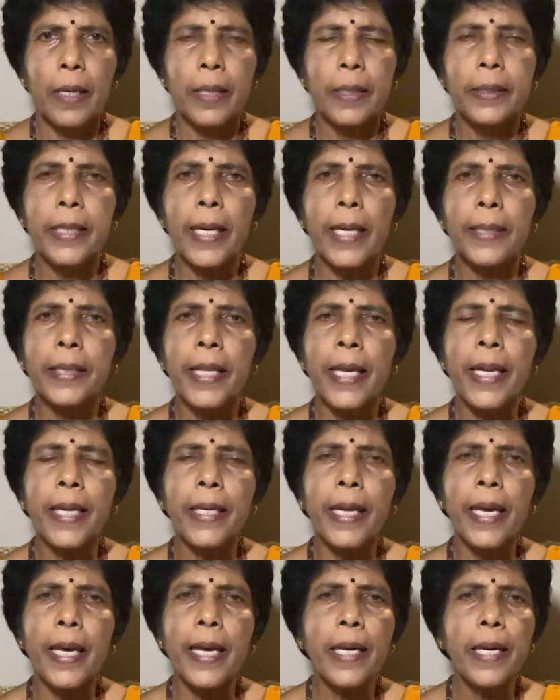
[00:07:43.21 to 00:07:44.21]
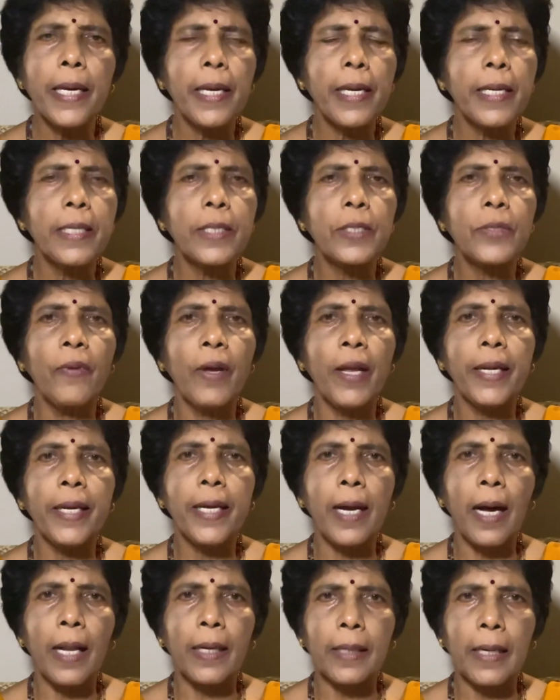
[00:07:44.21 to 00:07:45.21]
Their thinking is
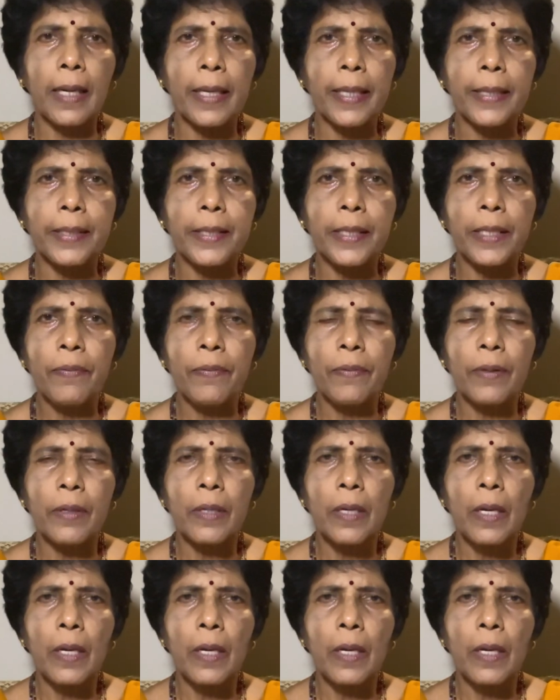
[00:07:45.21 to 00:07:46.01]
very calculative,